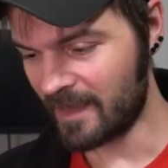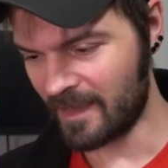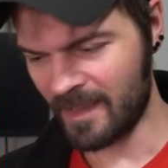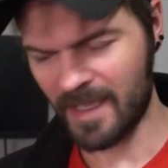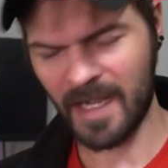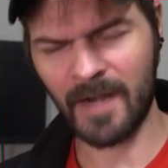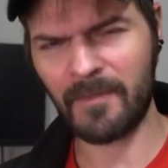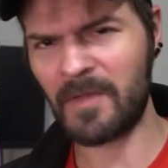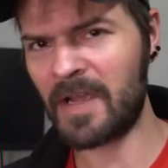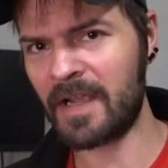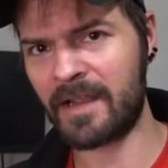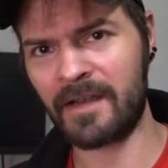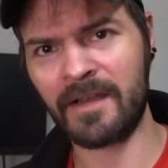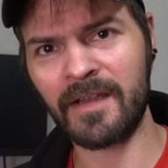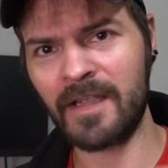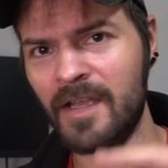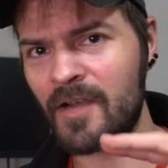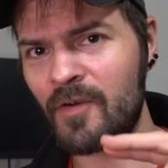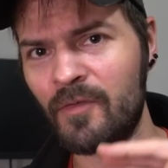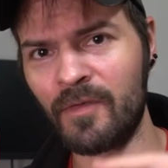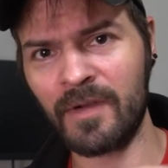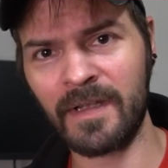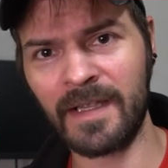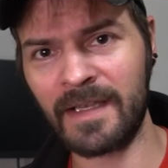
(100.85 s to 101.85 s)
And I'm not going to
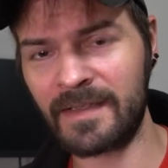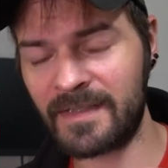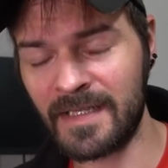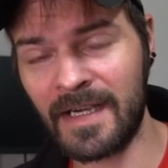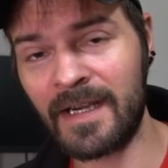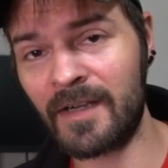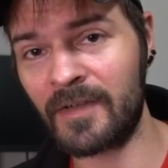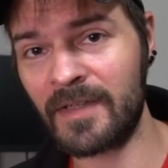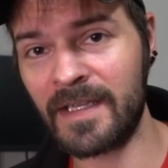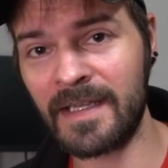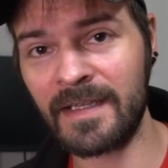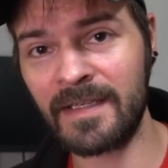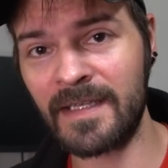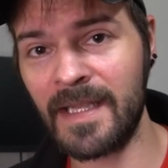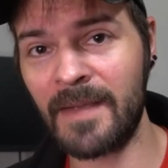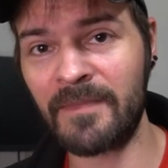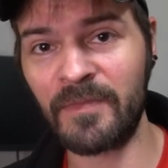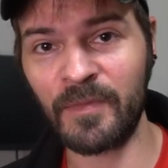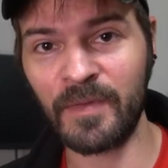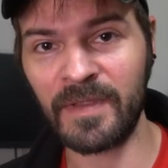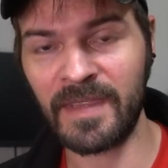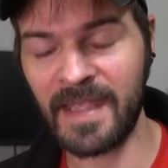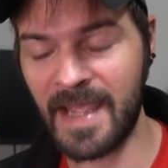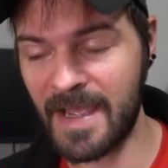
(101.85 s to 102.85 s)
go entirely in depth
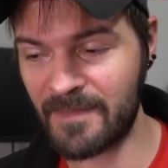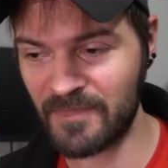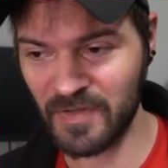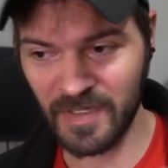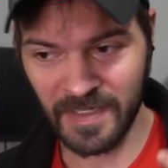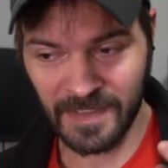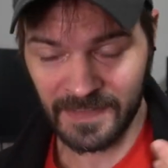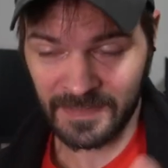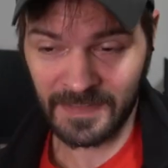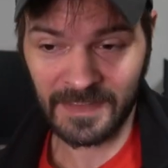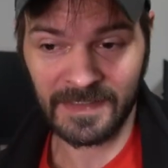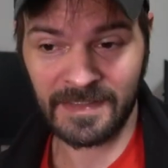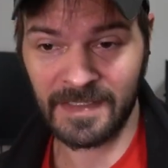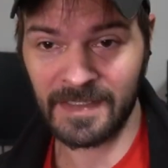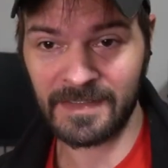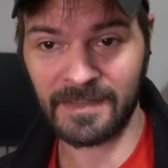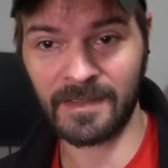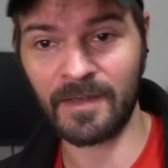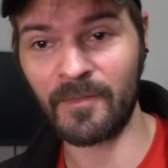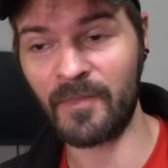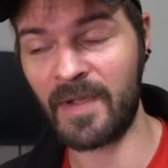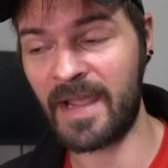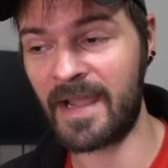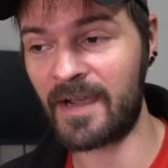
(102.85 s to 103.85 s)
with that because this
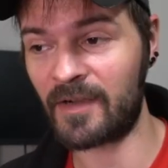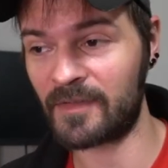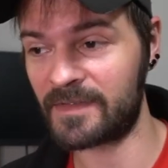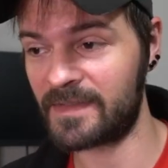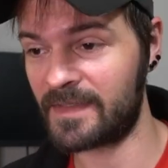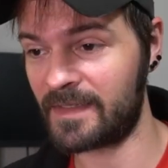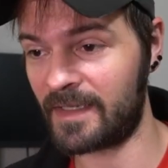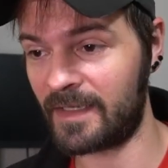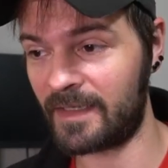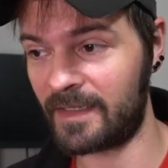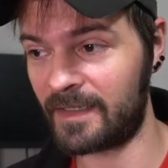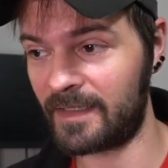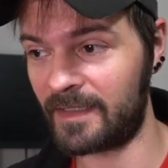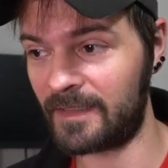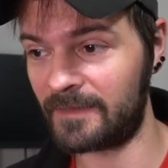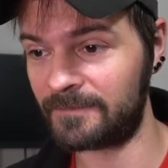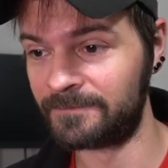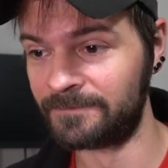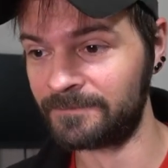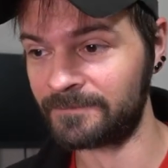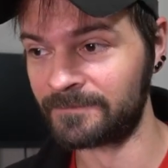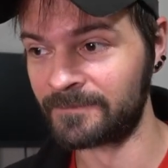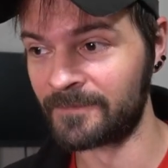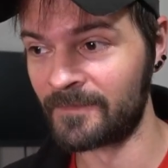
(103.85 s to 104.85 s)
isn't about uh,
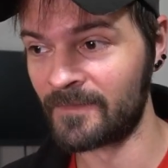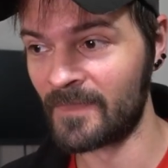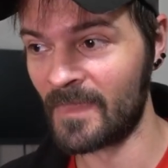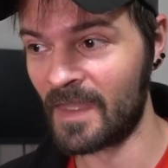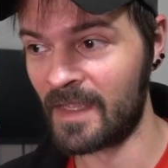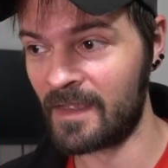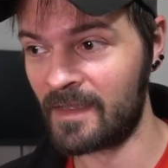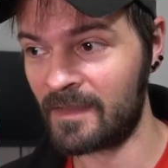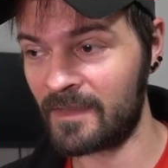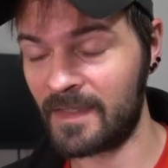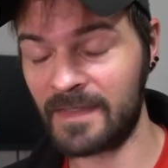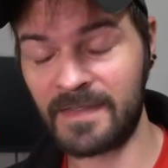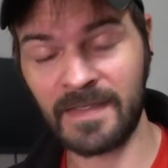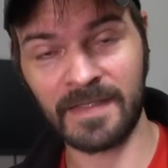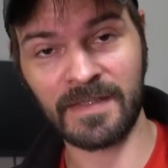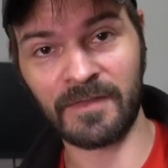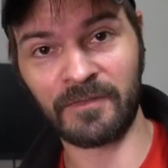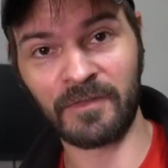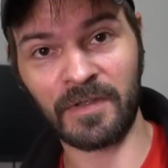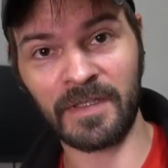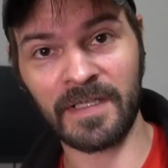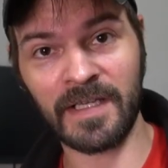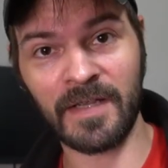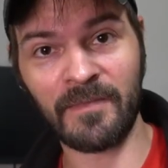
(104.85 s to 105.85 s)
this isn't
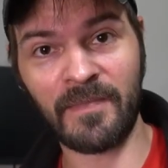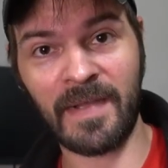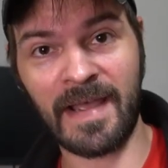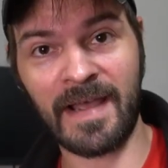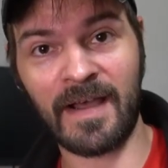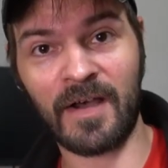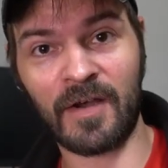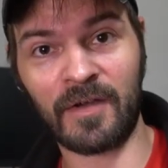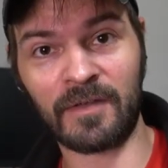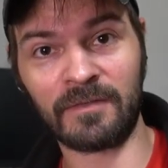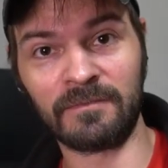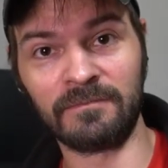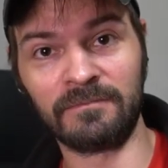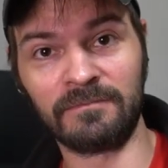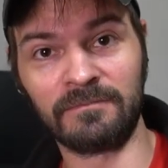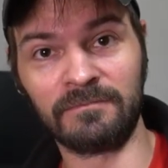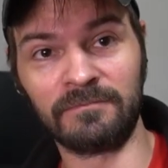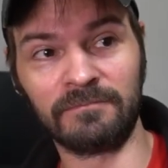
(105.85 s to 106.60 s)
really about